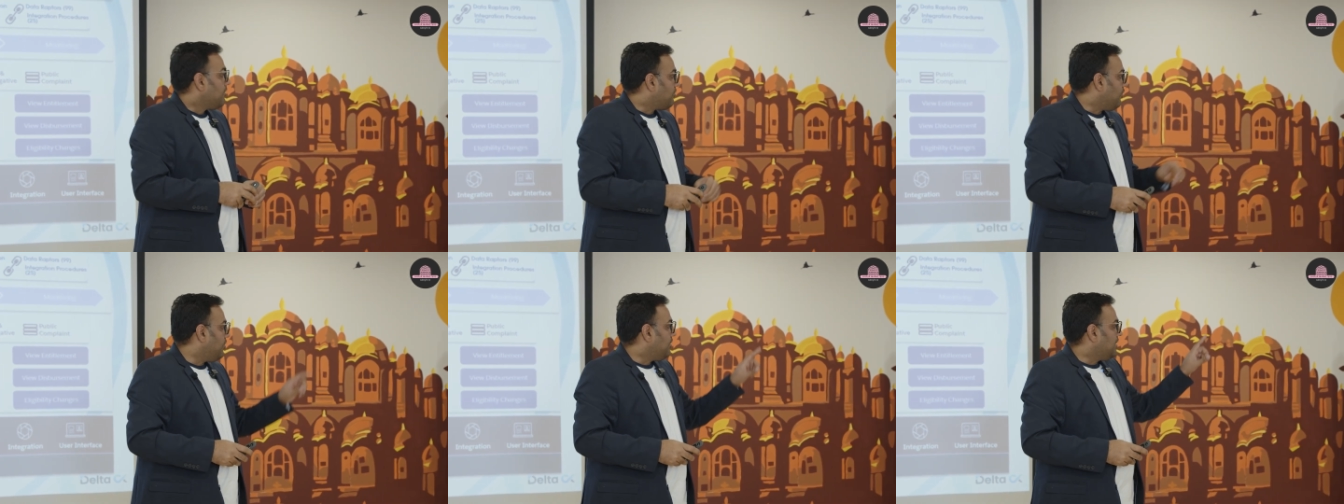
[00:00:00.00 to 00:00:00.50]

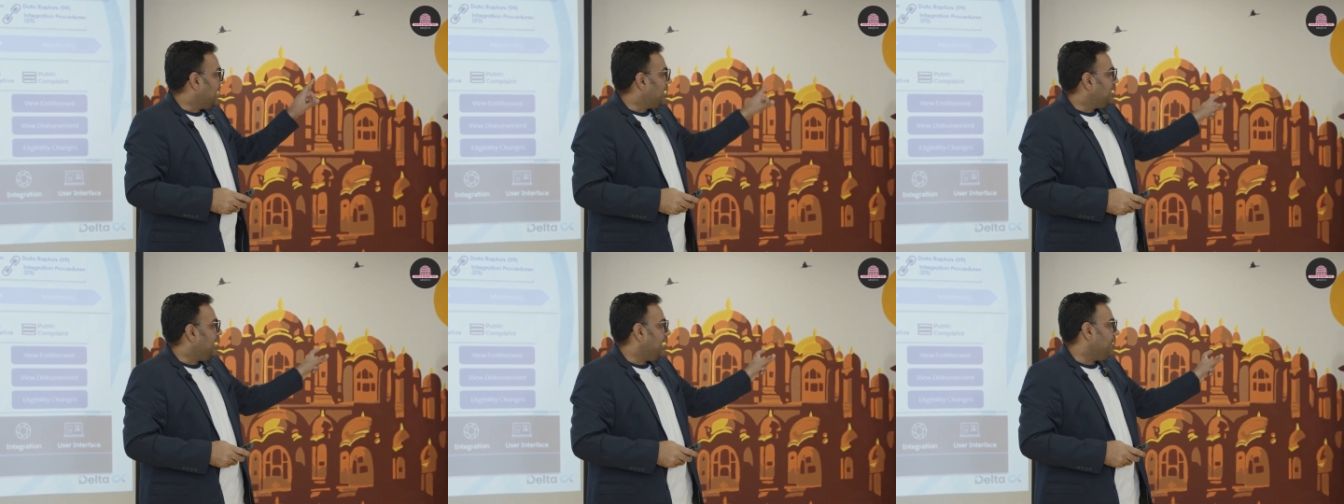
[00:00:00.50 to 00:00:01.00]
So
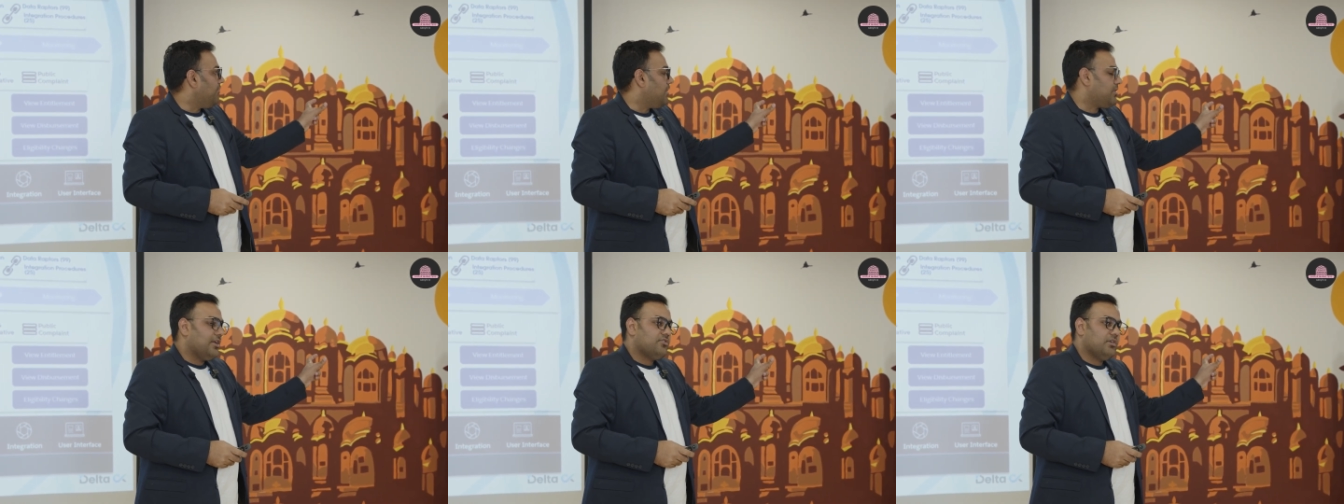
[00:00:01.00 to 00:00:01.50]
that delivery
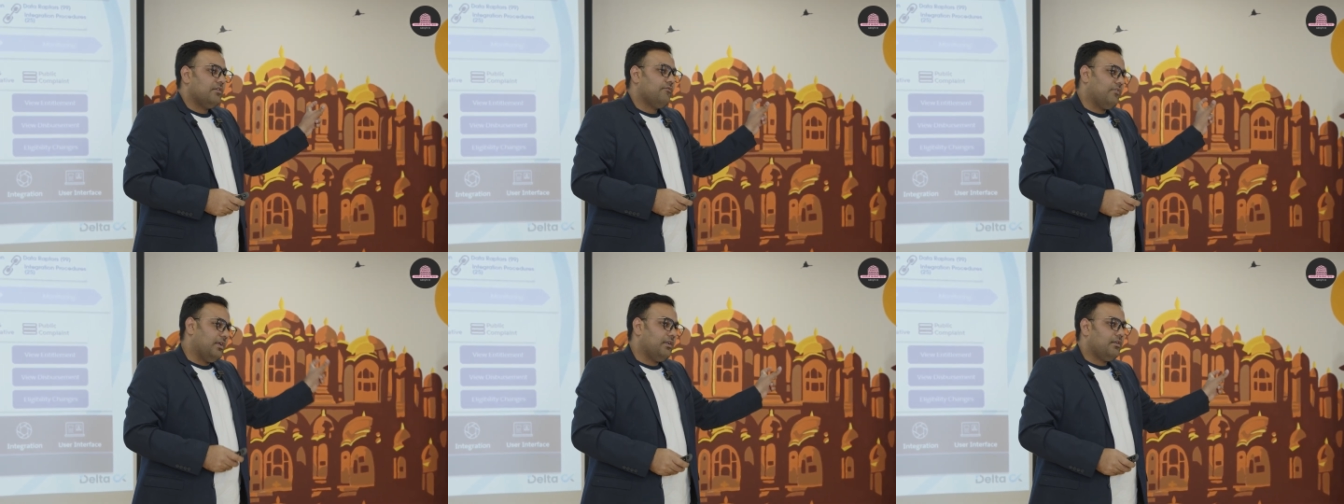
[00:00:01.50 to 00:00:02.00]

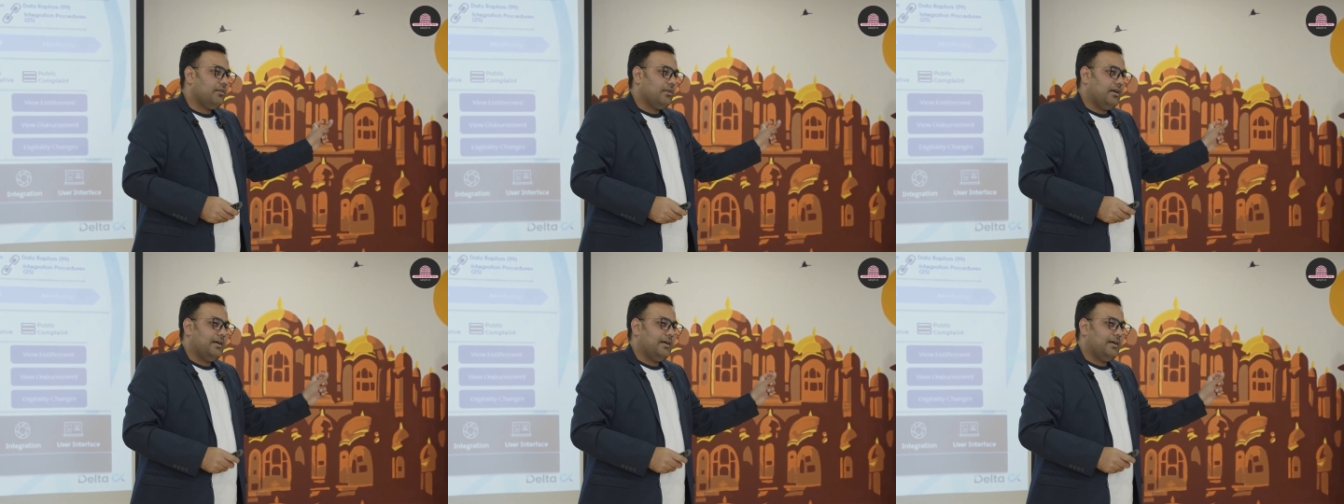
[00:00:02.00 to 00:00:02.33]
section will